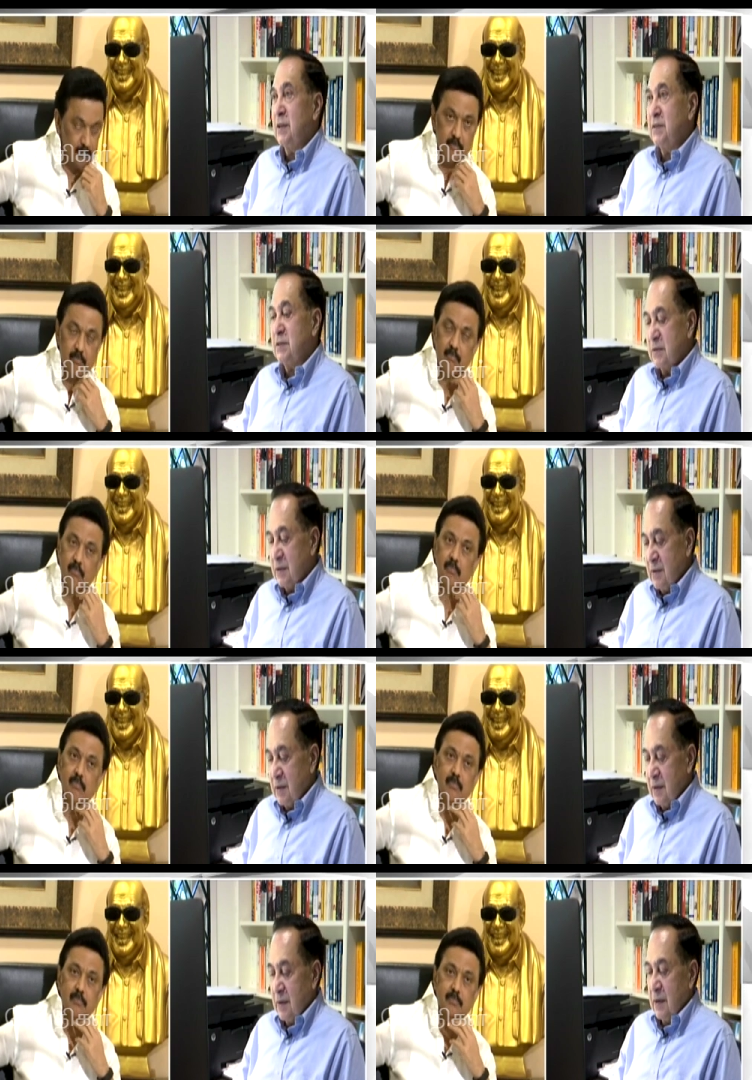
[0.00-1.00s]
Speaker 1: is
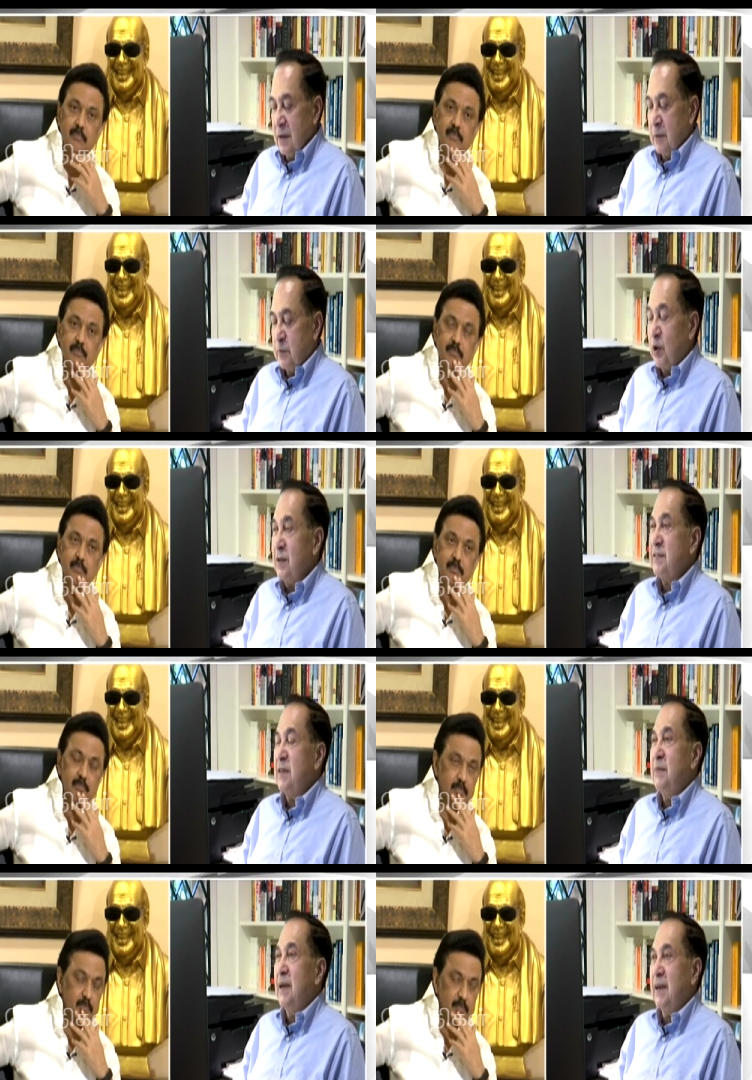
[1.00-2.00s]

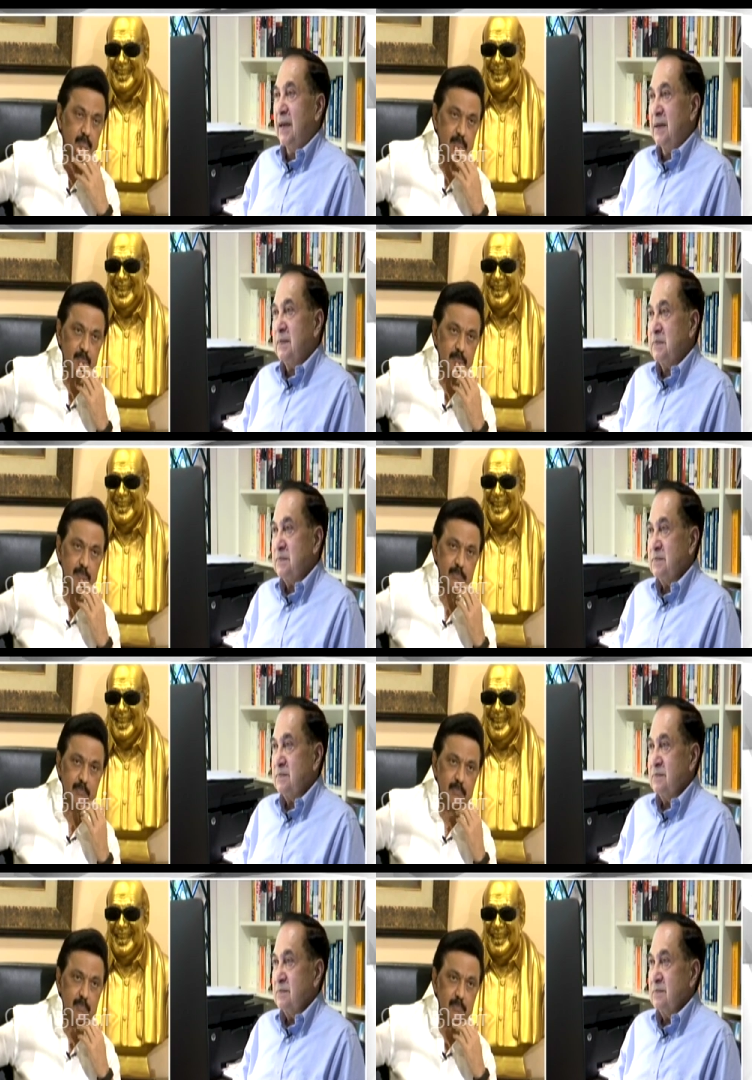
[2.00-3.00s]
policy making
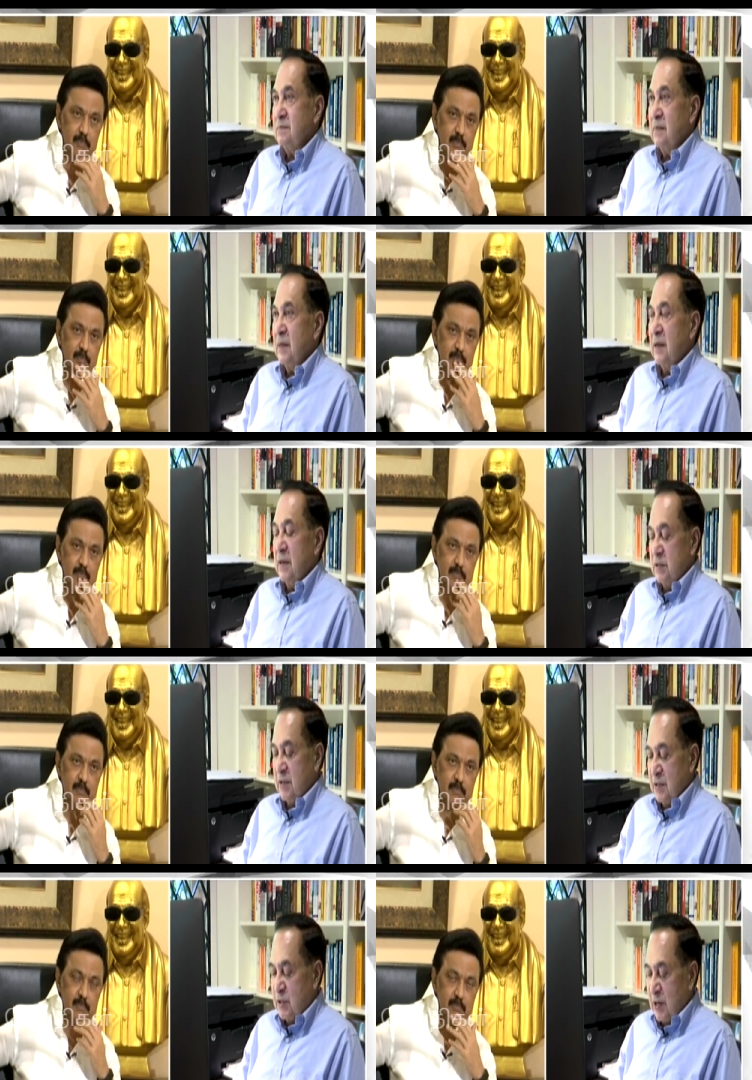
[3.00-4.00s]

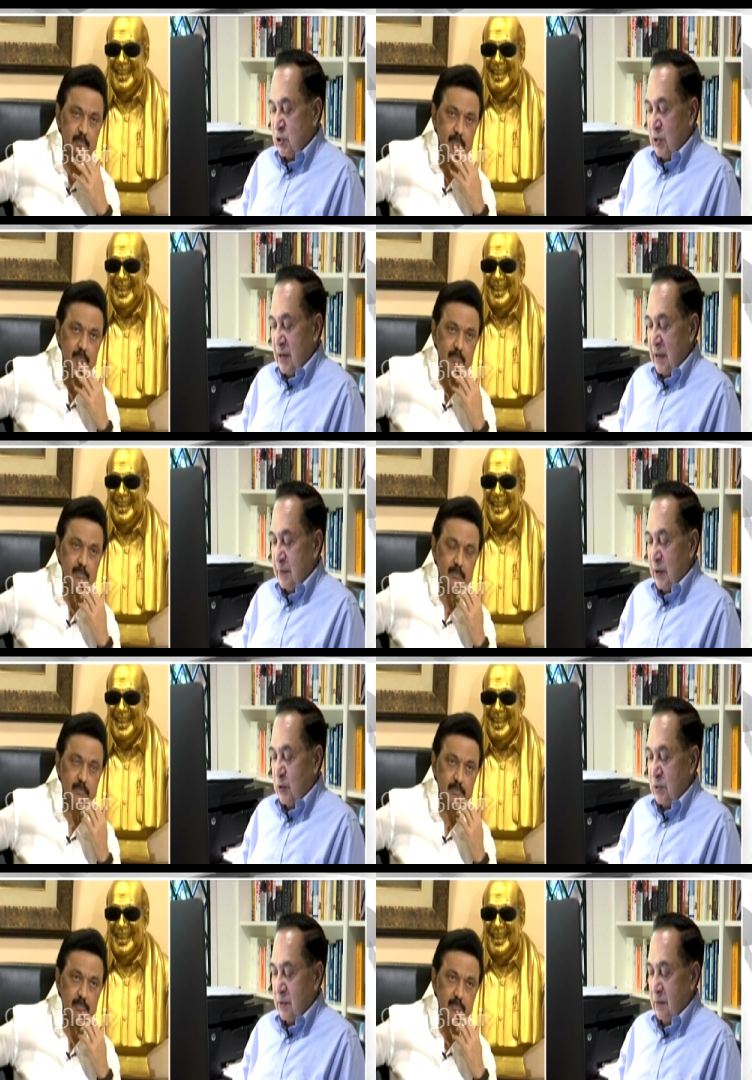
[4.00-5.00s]
is essentially
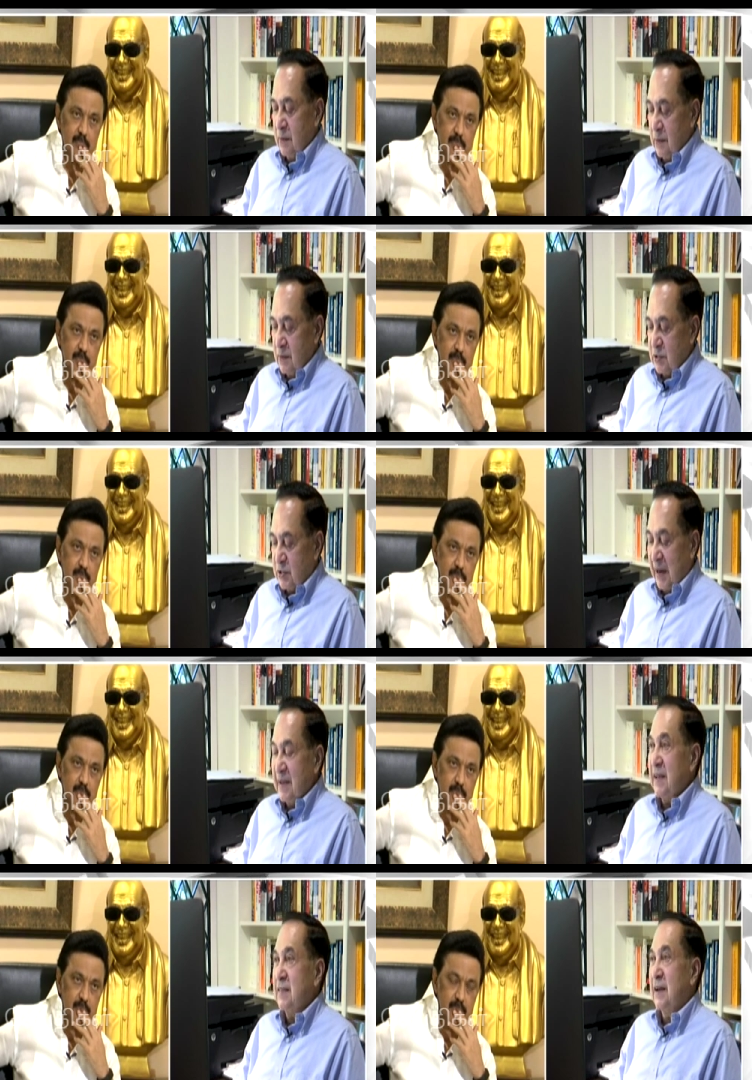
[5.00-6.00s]
about
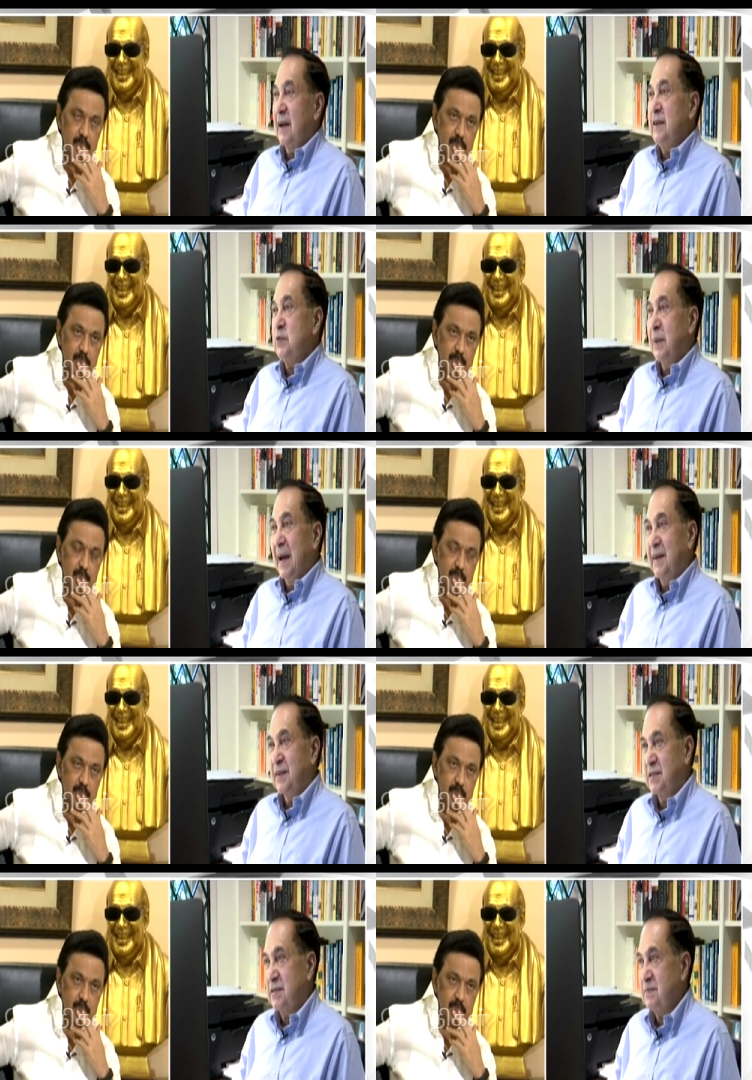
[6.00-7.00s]
striking the right
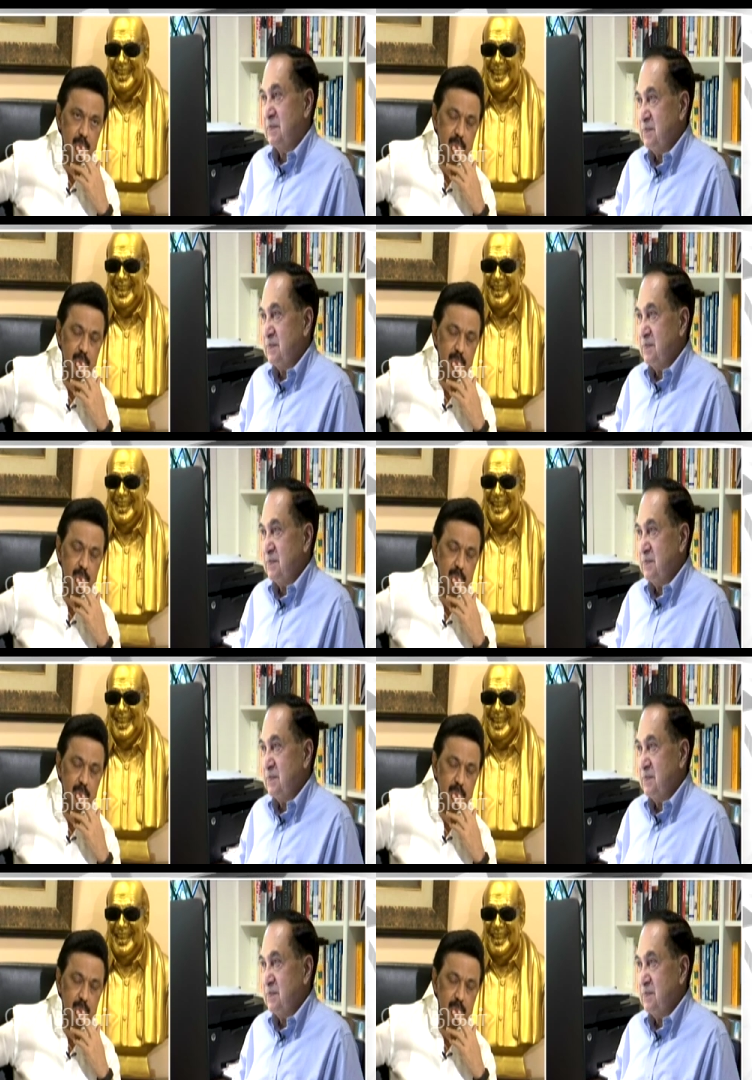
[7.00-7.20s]
balance.